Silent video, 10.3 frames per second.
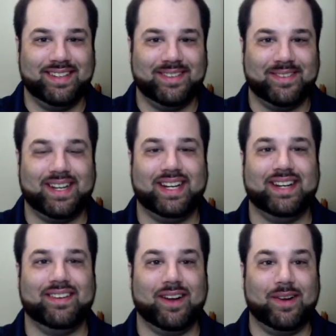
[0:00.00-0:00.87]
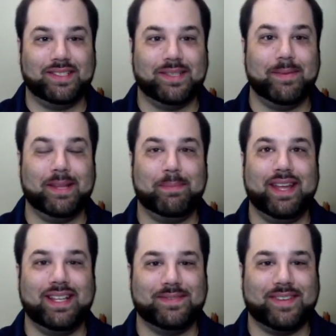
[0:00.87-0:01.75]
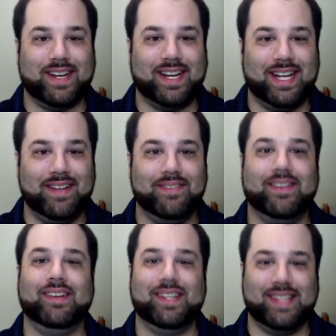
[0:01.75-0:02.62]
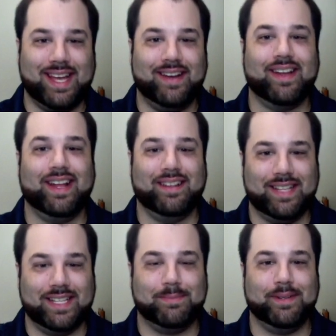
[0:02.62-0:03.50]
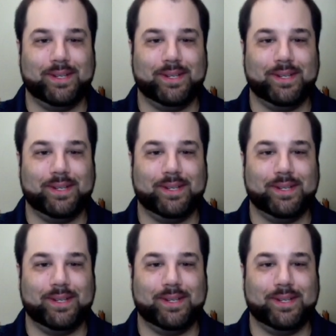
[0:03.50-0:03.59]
Wow. Oh, it's gonna be on the PS5. Oh, look at that. Okay, that's pretty